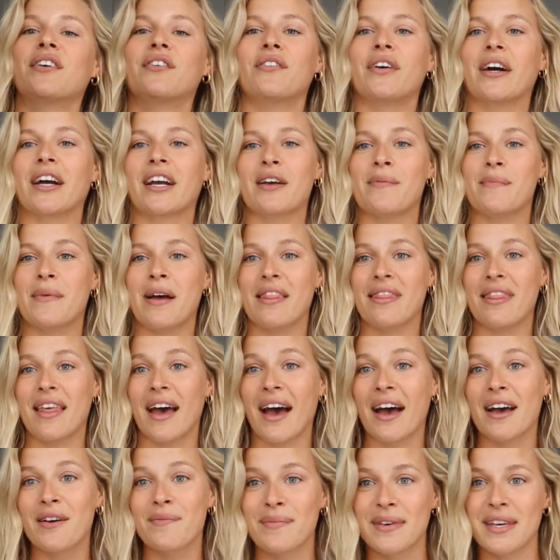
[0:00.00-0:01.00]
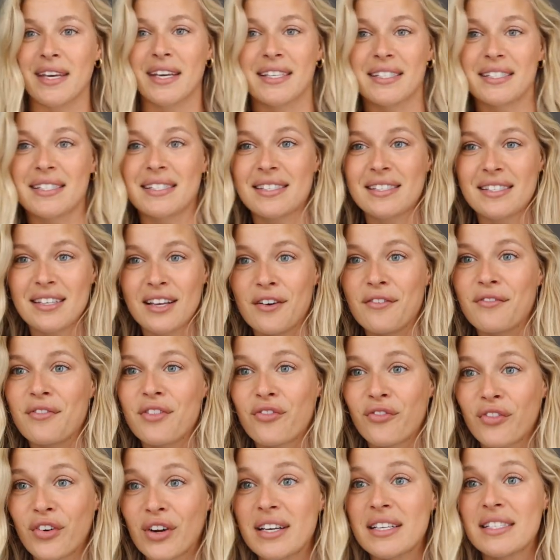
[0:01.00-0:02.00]
Recommend that because of
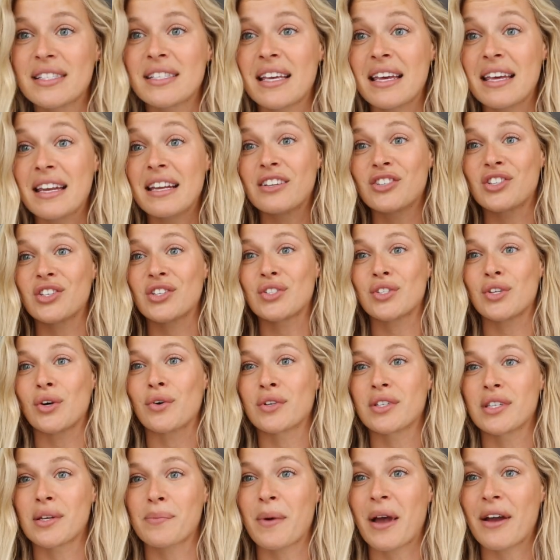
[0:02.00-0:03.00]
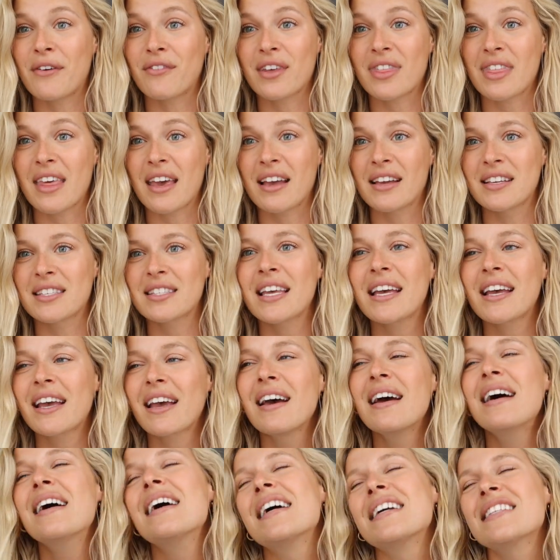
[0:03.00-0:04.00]
the frizz, and it just soaks up everything. It's
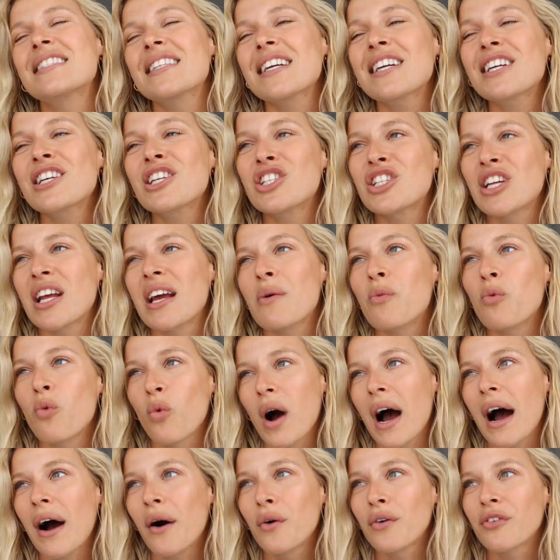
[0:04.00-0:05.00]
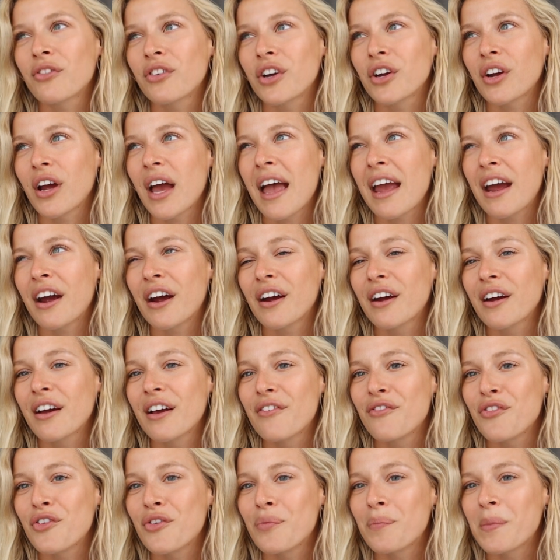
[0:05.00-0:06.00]
like a ShamWow for your hair,
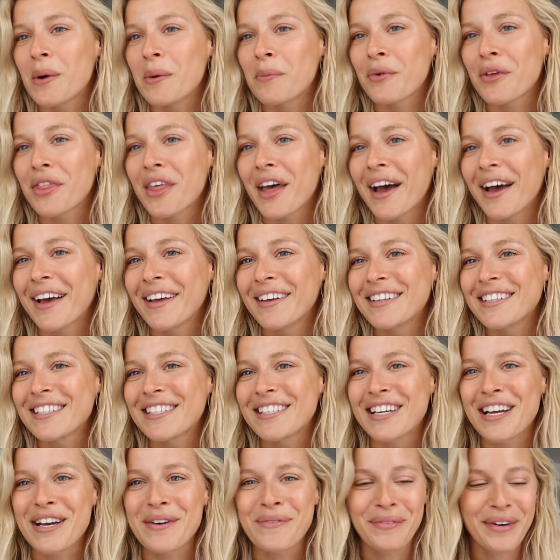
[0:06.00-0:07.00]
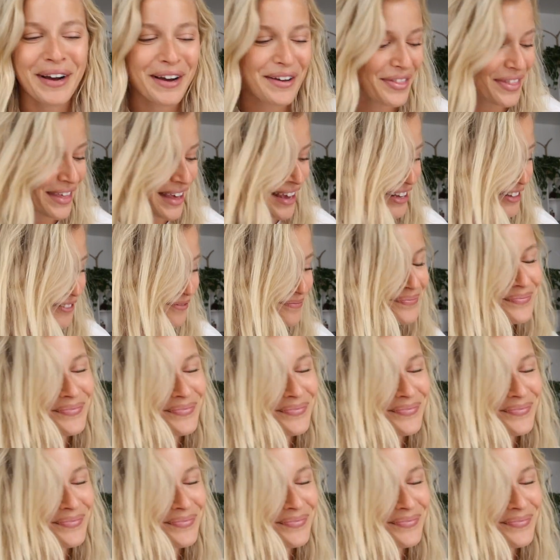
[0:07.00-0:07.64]
if you remember that ShamWow thing.